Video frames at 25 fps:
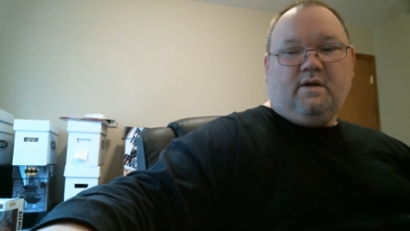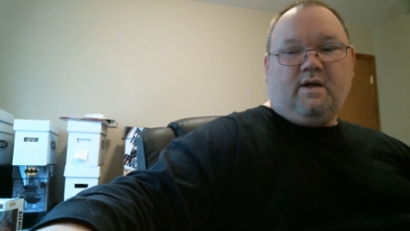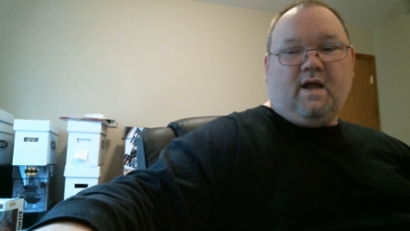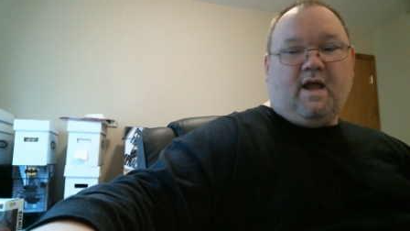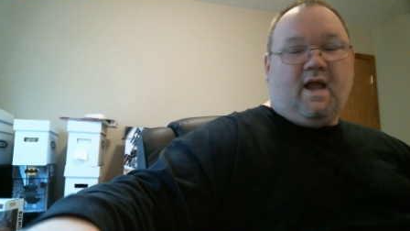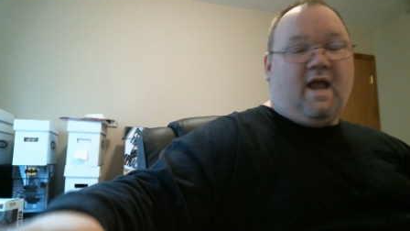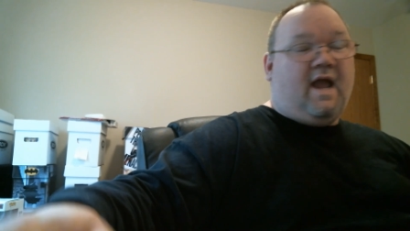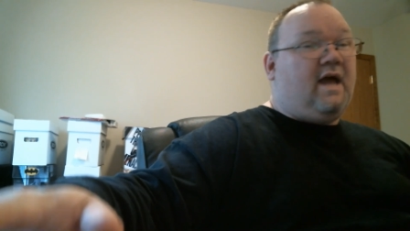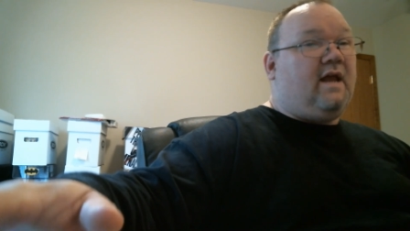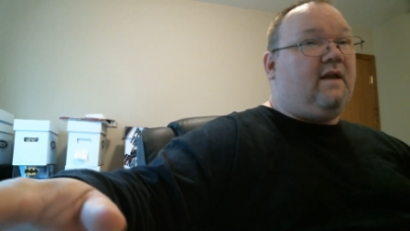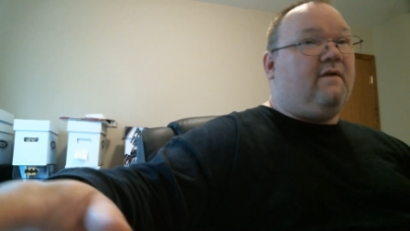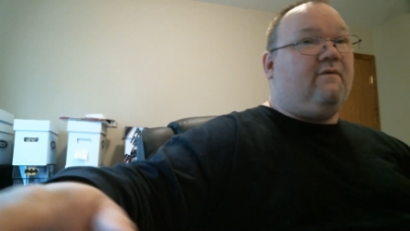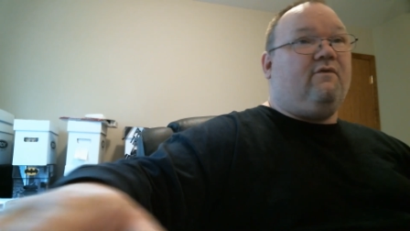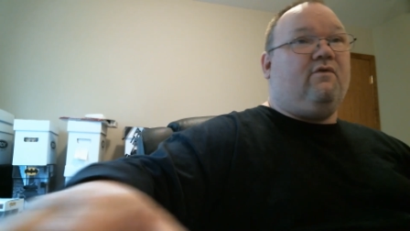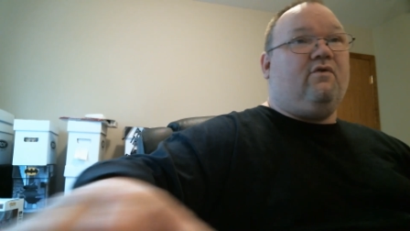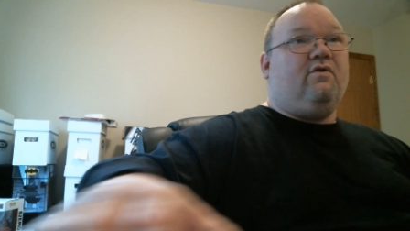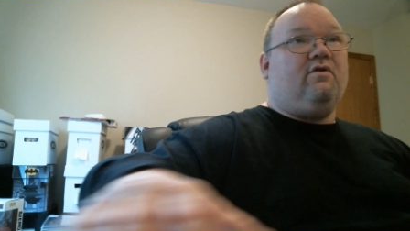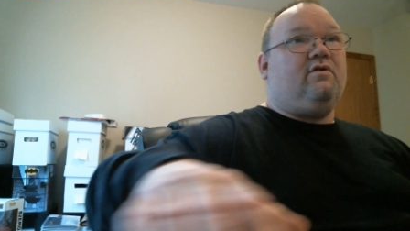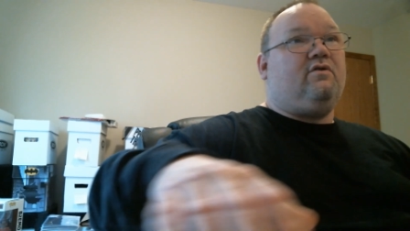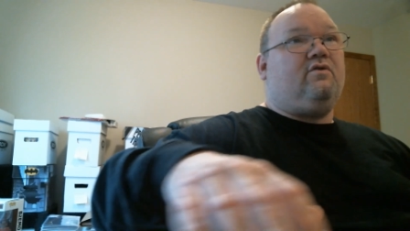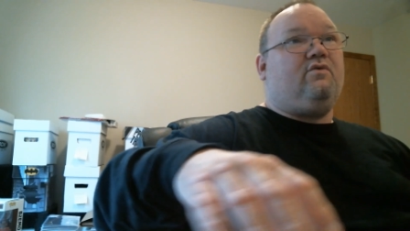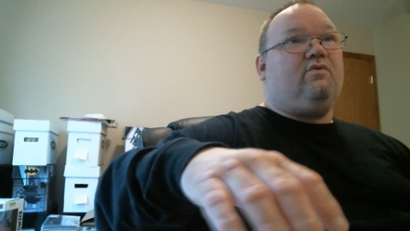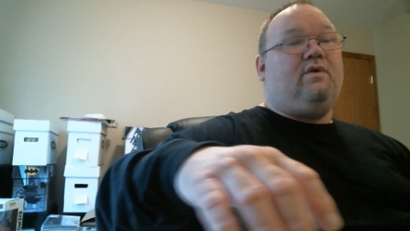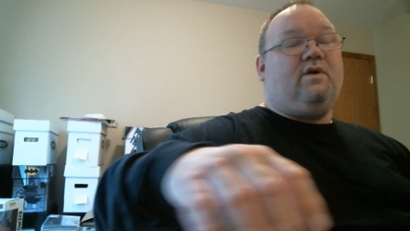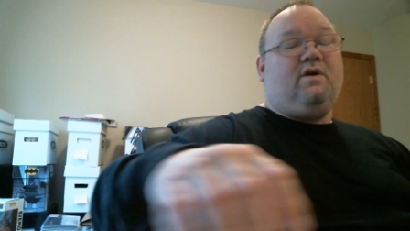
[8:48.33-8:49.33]

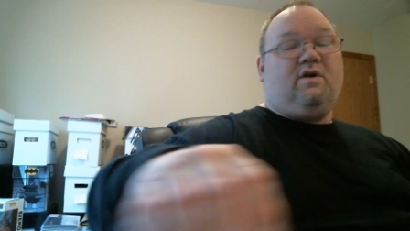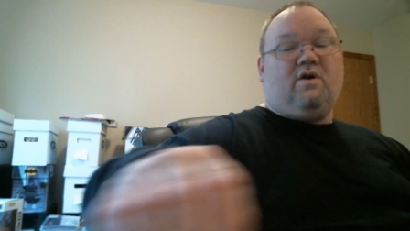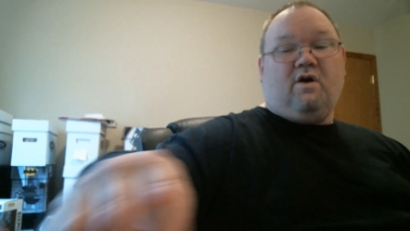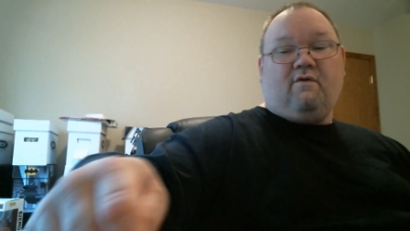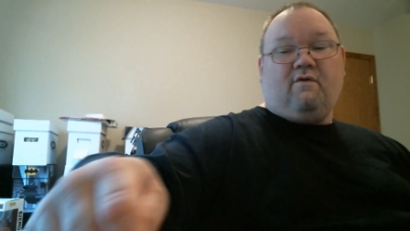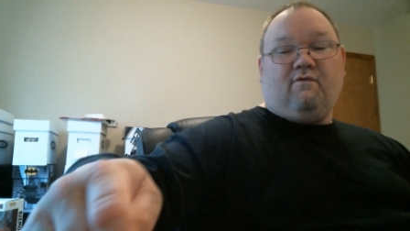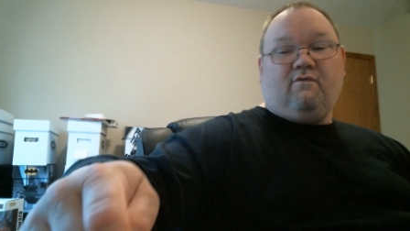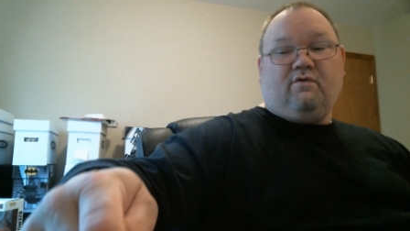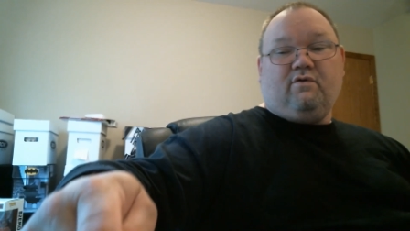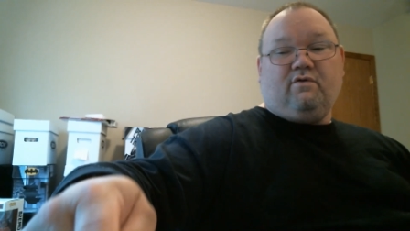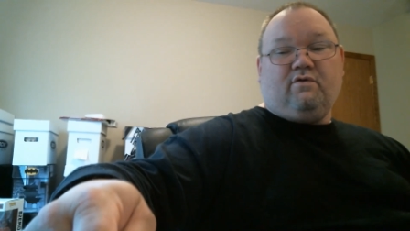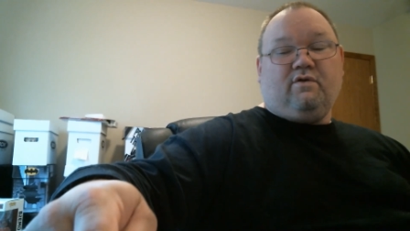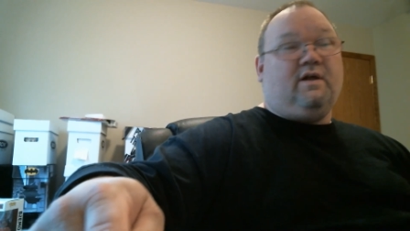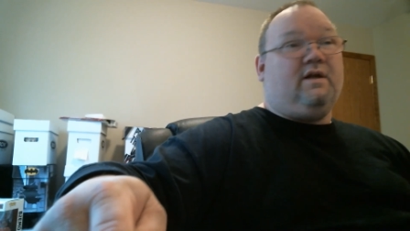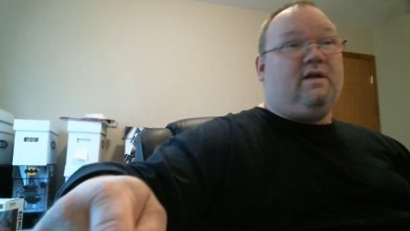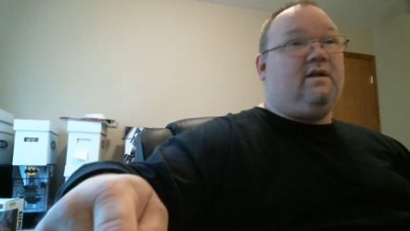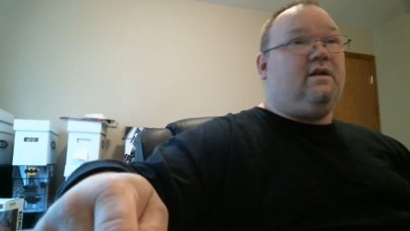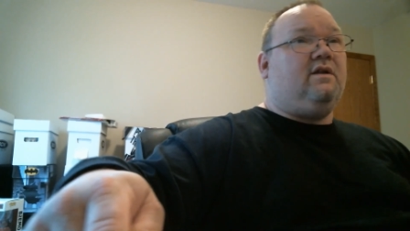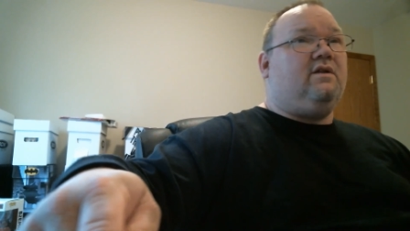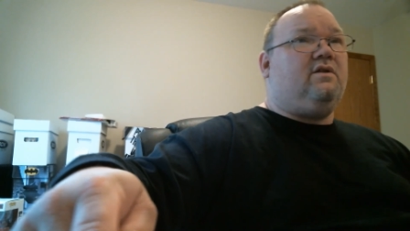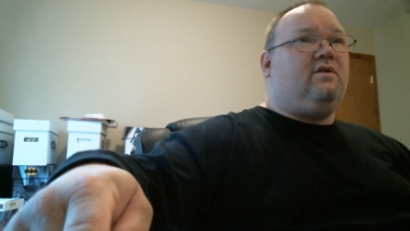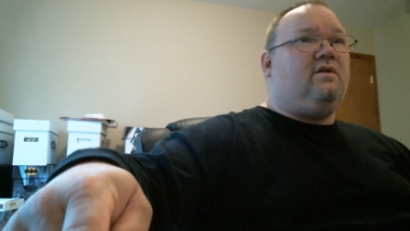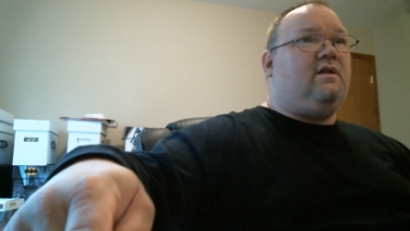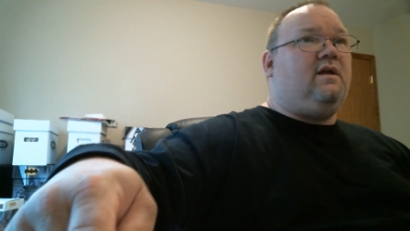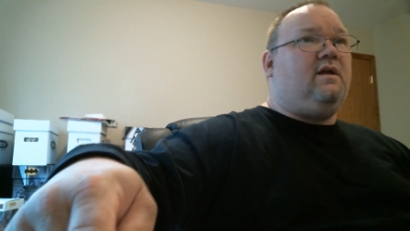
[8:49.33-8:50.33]
anniversary covers like
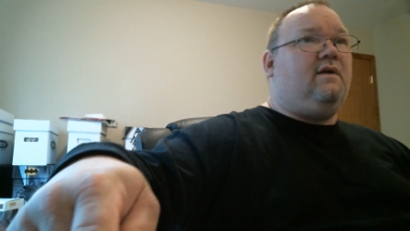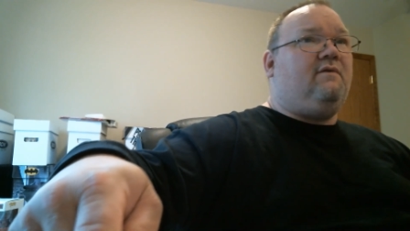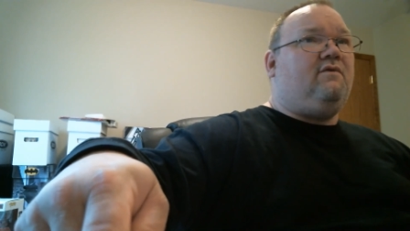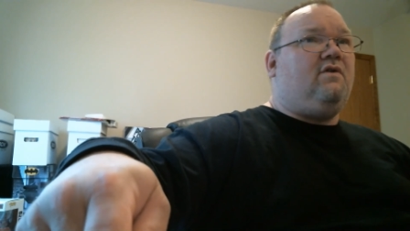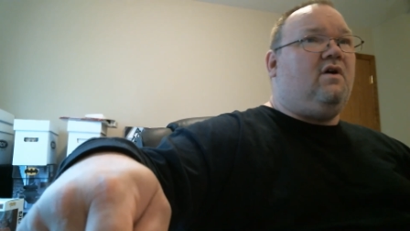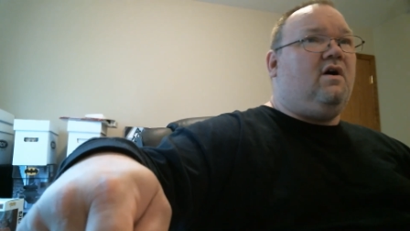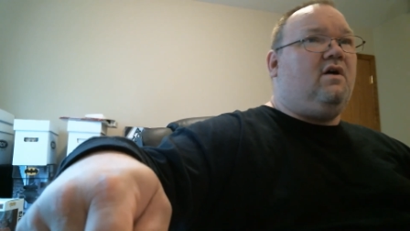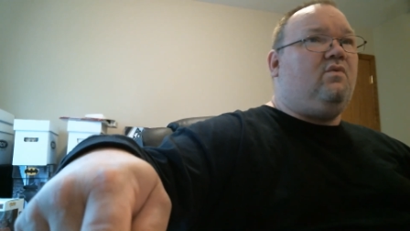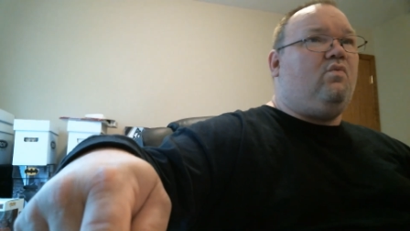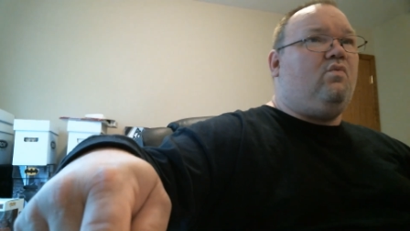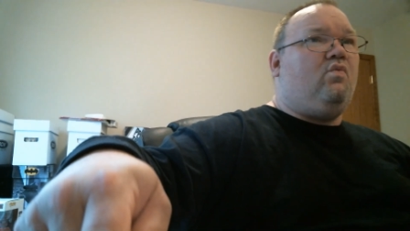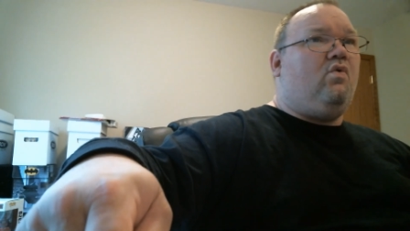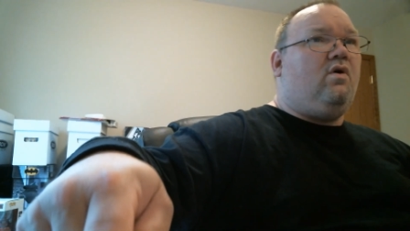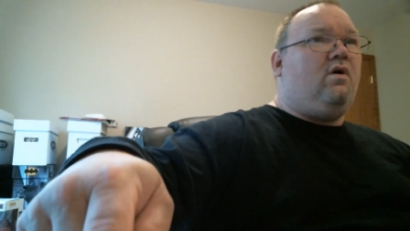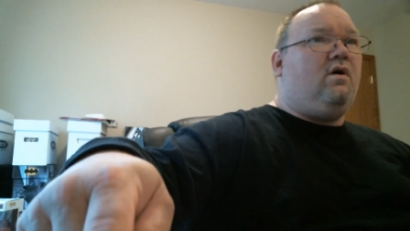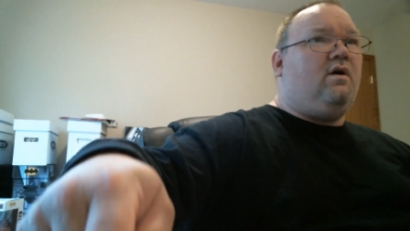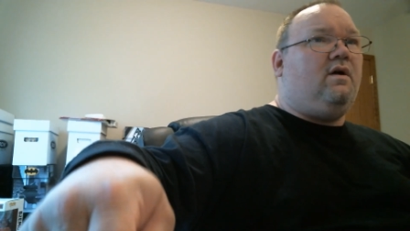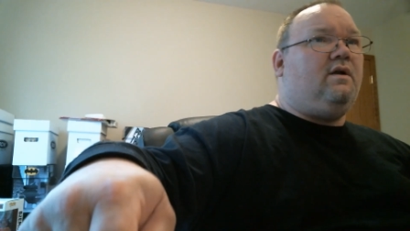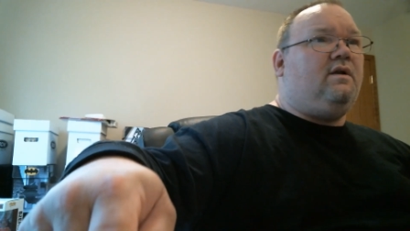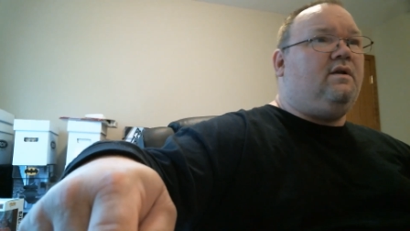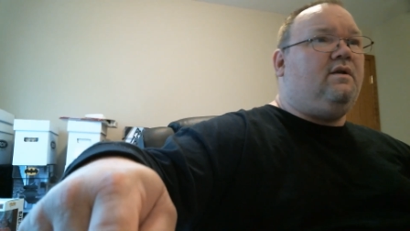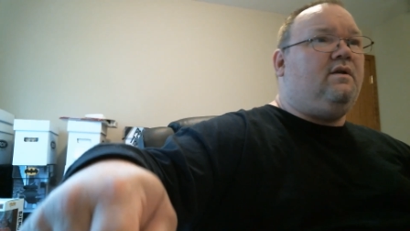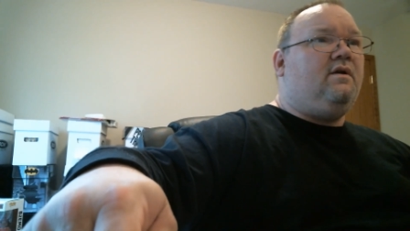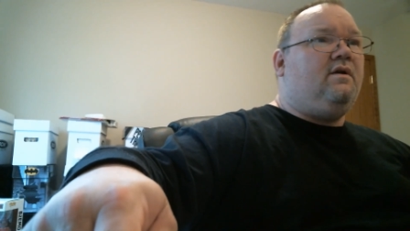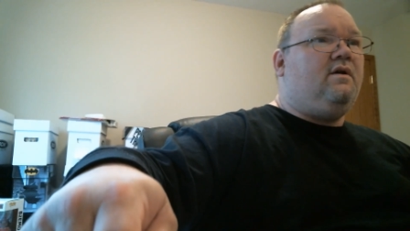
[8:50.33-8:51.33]
this, because they've done
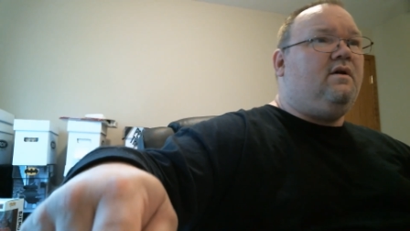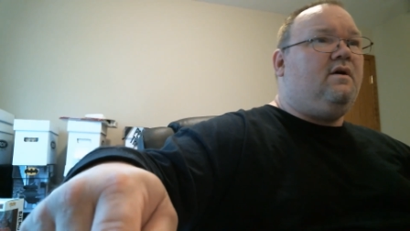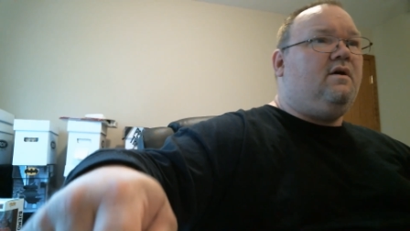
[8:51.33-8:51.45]
one